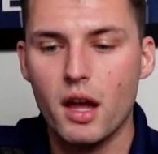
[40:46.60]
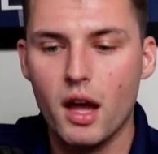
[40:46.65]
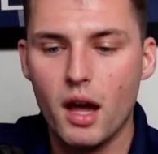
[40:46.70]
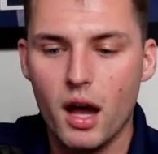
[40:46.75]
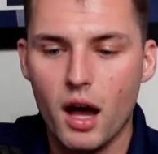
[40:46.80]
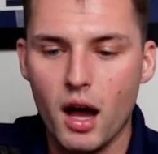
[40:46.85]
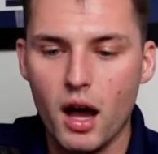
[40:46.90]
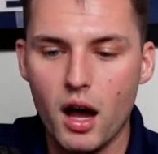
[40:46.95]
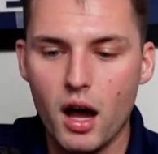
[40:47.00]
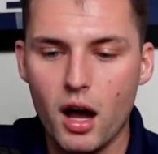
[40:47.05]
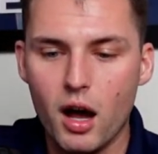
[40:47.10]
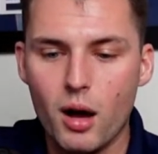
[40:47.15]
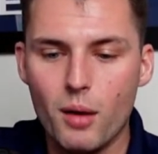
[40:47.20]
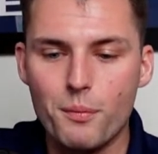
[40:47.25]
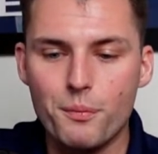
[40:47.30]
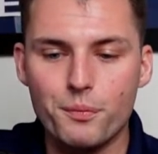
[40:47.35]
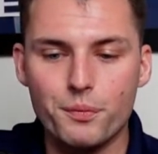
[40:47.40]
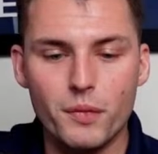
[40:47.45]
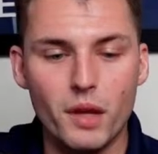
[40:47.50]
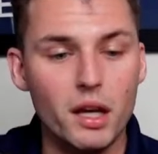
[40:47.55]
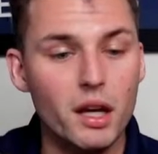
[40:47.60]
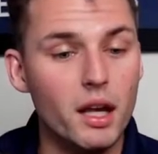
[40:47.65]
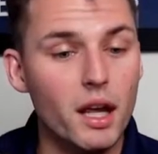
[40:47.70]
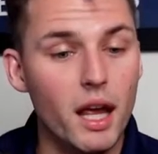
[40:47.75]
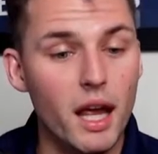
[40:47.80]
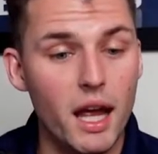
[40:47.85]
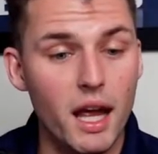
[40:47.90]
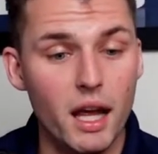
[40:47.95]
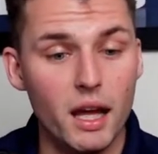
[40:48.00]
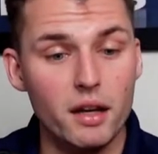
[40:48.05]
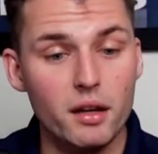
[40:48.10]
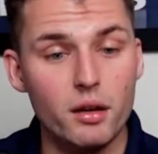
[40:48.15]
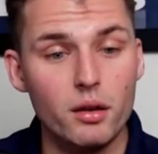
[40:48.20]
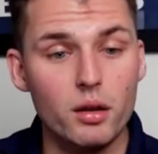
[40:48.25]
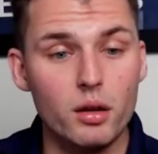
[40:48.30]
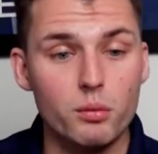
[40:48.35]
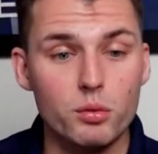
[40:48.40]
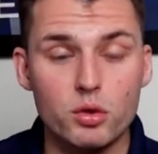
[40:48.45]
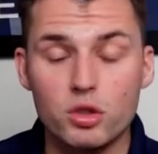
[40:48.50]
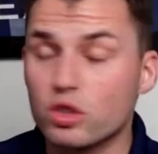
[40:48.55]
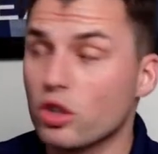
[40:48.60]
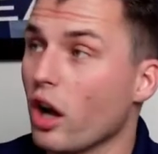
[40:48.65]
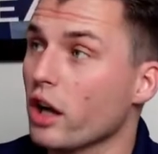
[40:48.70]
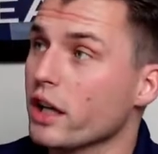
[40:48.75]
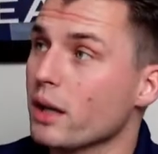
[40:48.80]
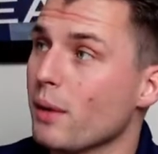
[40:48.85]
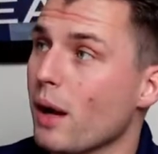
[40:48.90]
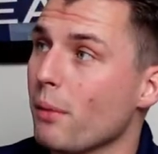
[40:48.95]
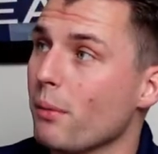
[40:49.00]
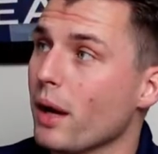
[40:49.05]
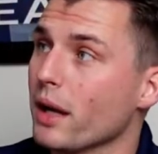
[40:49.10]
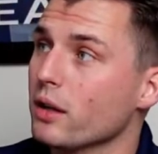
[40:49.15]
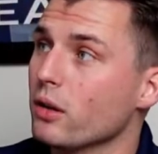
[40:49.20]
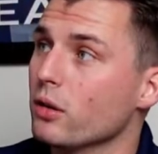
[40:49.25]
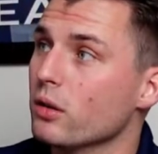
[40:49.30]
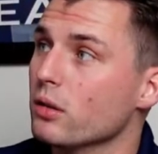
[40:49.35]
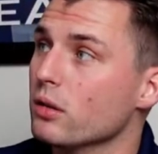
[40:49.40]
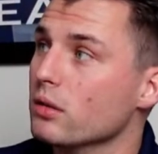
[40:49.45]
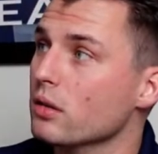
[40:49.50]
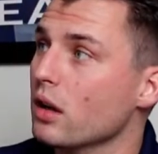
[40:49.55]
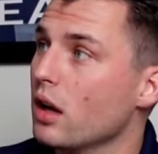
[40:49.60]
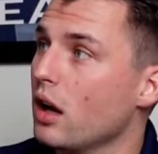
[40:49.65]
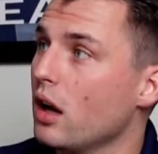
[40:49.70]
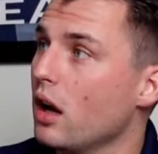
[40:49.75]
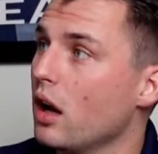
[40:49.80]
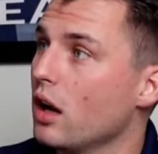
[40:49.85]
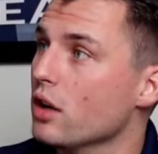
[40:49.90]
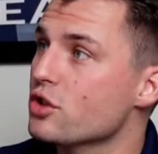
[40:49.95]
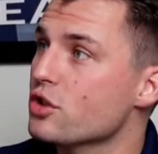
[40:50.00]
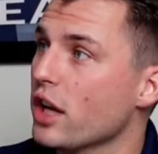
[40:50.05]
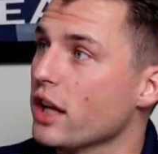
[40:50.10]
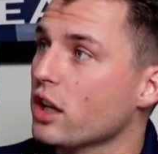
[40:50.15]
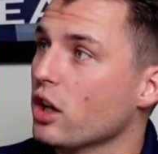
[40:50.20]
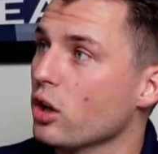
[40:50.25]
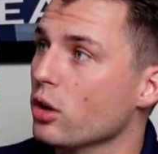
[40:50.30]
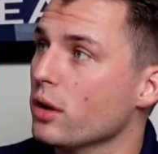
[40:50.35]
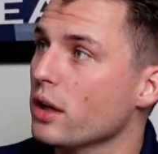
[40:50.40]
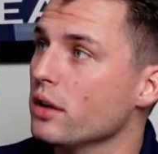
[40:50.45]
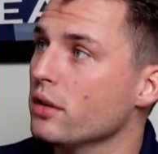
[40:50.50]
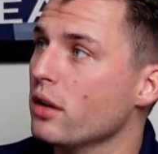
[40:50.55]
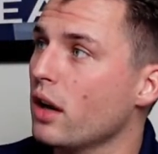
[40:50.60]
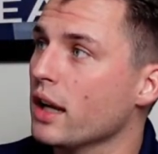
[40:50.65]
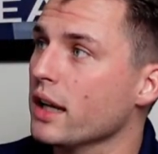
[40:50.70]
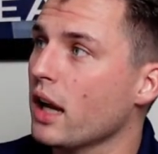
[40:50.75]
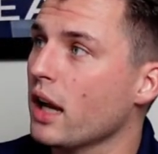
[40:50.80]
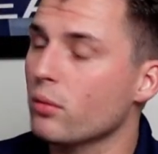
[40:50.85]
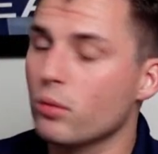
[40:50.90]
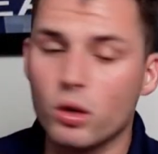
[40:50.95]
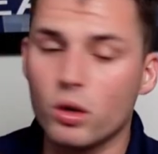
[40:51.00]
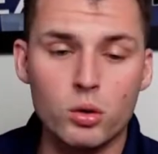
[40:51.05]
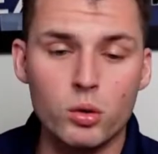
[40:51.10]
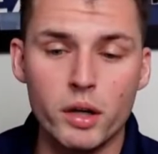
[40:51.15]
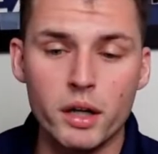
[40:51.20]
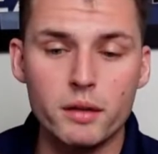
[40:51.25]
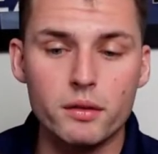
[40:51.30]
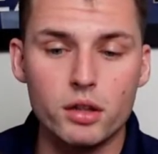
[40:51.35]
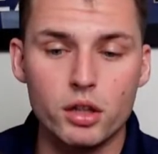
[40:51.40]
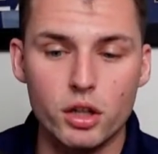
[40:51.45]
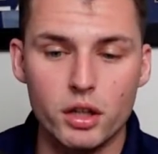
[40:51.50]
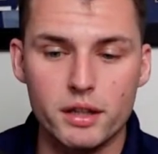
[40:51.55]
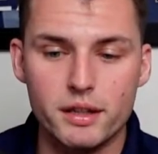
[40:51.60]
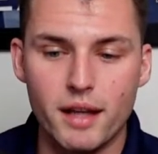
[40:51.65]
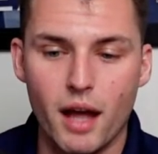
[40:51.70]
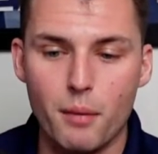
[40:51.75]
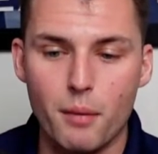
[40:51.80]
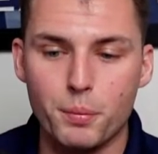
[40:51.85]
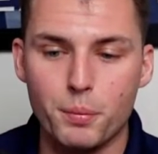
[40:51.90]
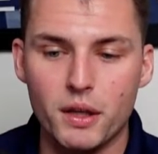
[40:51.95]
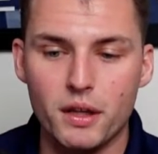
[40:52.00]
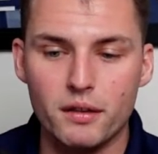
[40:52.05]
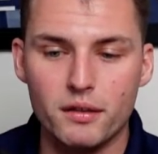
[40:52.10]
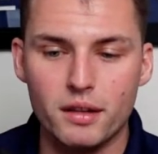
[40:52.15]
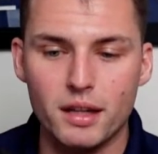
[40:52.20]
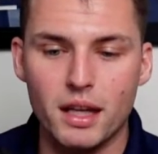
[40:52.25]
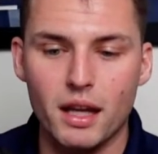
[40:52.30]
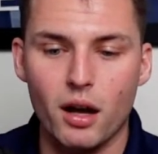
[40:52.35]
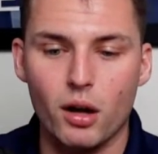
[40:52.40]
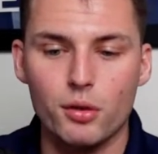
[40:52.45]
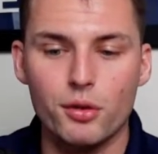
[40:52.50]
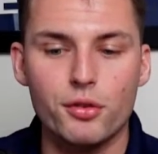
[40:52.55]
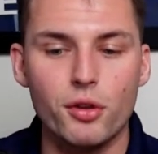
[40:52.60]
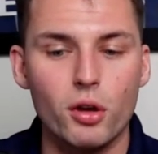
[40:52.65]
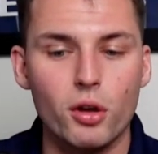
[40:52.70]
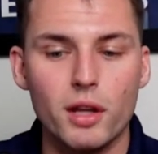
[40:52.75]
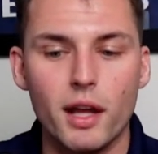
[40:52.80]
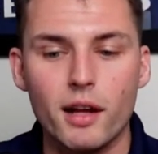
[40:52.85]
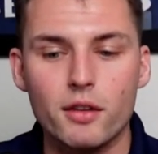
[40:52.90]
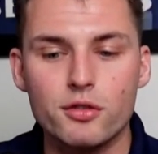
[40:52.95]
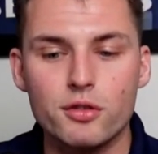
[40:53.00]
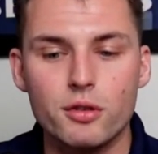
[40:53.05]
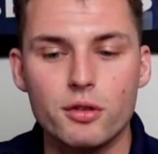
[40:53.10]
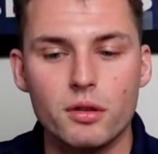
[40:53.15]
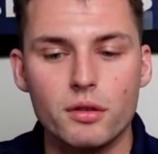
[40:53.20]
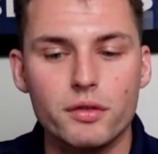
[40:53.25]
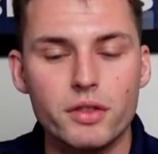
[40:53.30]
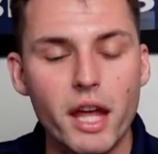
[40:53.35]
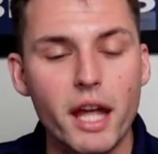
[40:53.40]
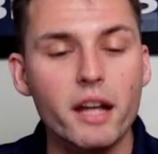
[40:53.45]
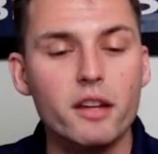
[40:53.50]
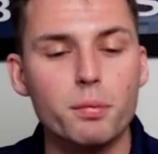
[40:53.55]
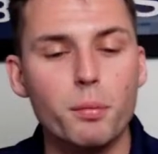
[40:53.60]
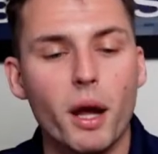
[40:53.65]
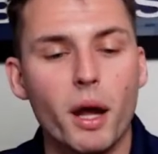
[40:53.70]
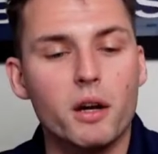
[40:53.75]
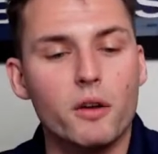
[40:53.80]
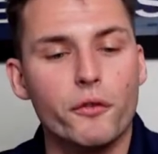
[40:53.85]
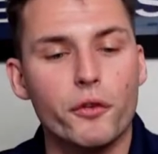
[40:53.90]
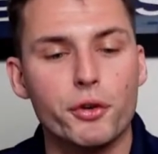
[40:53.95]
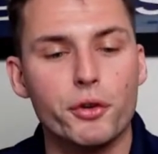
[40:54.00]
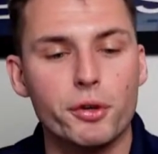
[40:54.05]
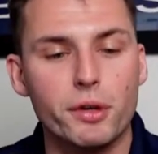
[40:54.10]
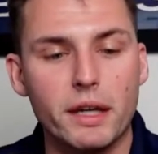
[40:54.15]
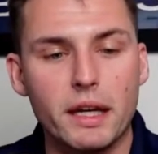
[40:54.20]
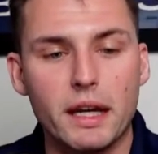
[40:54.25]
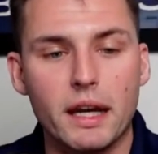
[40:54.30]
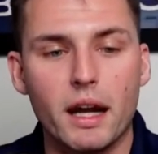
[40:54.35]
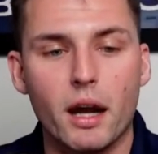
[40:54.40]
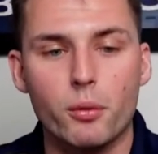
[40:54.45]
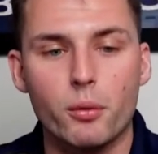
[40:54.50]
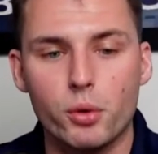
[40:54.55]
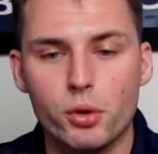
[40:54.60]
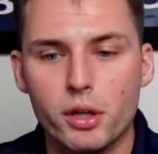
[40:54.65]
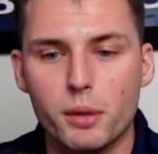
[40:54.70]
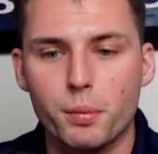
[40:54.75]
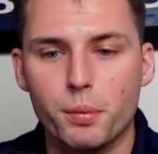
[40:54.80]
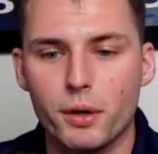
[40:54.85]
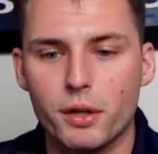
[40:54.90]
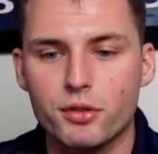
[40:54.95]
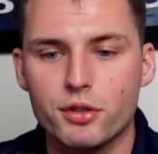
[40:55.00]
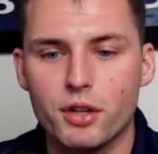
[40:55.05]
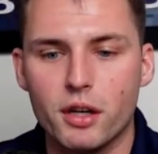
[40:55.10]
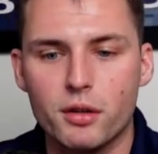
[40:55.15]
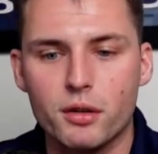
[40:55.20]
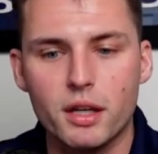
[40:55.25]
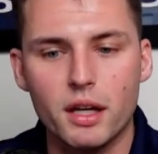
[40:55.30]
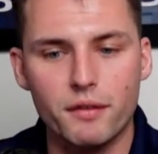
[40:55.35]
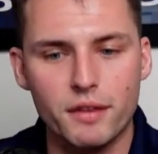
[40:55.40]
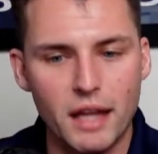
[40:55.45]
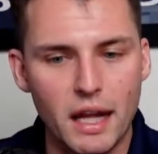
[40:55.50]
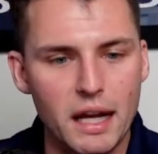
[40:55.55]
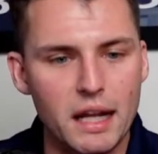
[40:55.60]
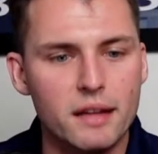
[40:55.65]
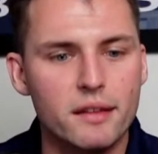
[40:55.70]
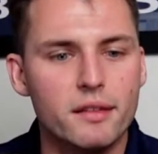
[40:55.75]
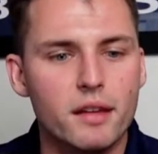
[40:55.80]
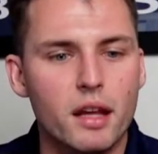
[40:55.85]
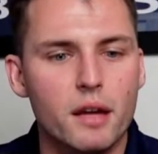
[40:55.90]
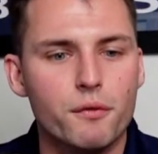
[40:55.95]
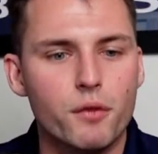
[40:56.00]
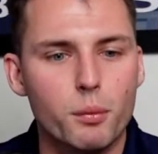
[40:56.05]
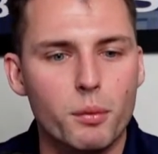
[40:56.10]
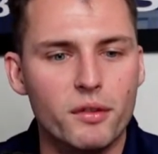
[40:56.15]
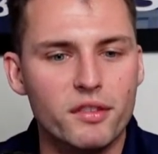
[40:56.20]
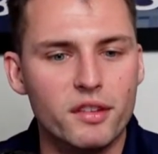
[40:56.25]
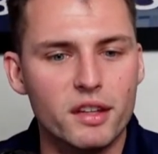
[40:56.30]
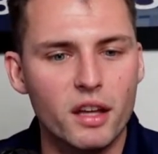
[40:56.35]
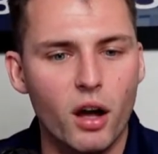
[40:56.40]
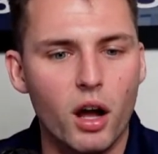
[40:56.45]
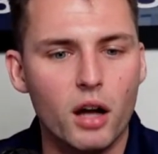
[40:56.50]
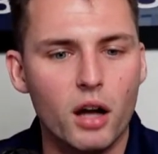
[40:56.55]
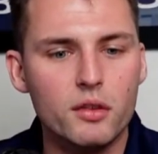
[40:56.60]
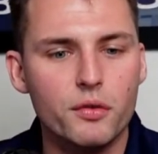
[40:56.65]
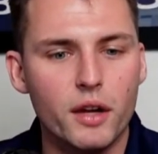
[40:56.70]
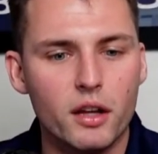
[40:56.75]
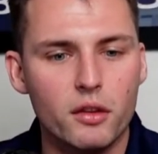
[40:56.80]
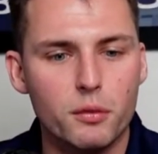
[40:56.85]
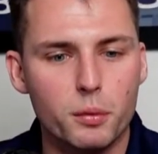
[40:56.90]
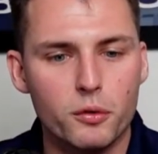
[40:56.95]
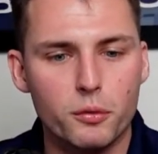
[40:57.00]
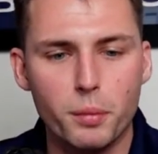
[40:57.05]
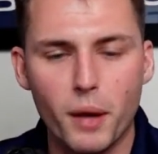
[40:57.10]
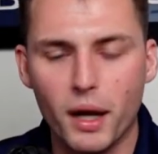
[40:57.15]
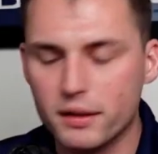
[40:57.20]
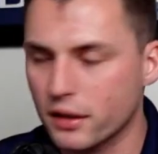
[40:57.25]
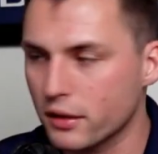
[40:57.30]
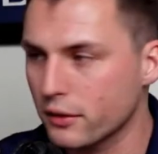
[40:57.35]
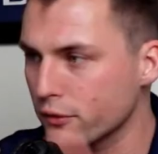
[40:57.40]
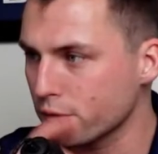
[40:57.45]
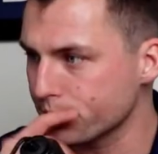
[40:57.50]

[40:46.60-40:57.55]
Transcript: Um, and talking about Michael, uh, Jake Curhan again, real quick, good depth piece. He held his own last year. Thanks, Michael, for tuning in. I really appreciate you giving that insight from a Seahawks fan's perspective.